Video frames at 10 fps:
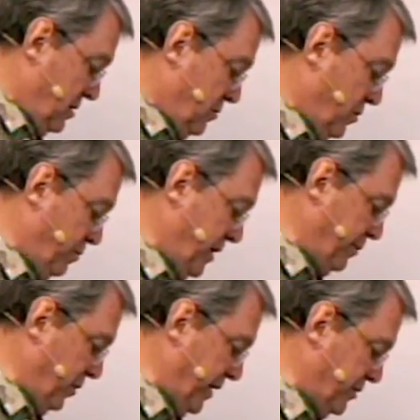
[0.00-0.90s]
When
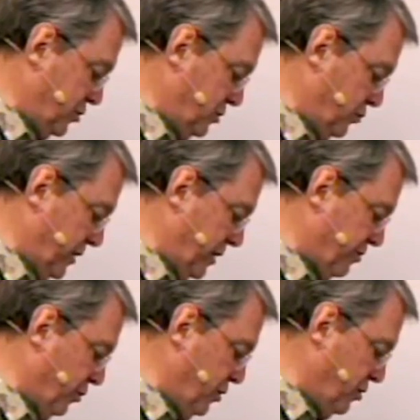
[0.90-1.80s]
people hate you, when they
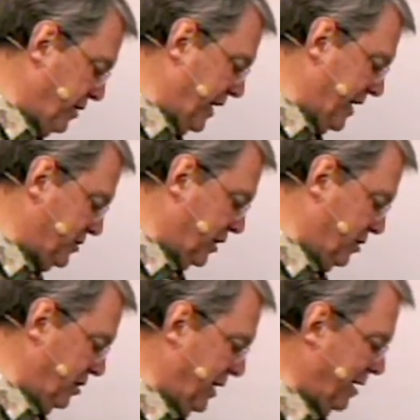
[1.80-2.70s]
throw your cast
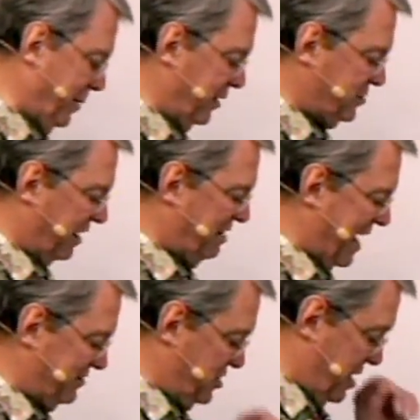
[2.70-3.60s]
out your name out and say,
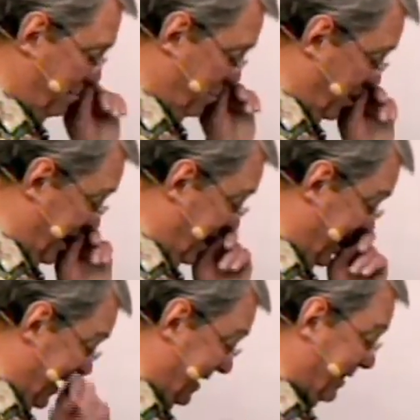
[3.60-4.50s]
that Jim Brown,
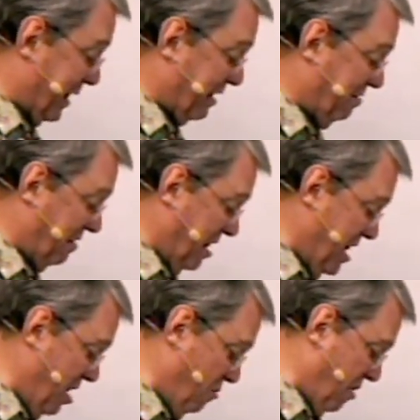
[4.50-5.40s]
that
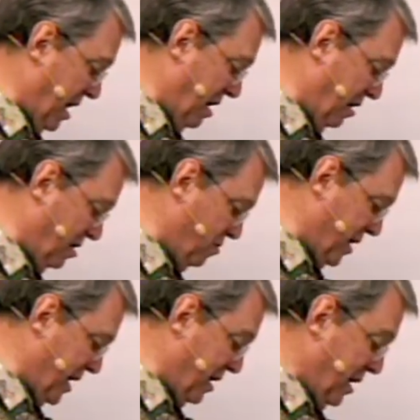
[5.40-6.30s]
no count, low
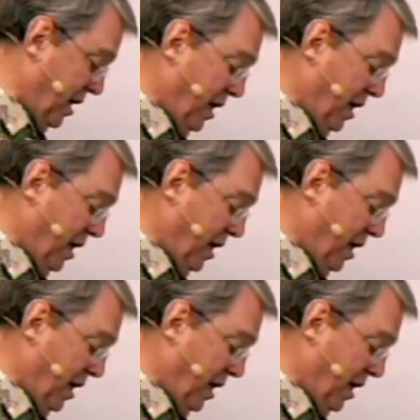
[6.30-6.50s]
down.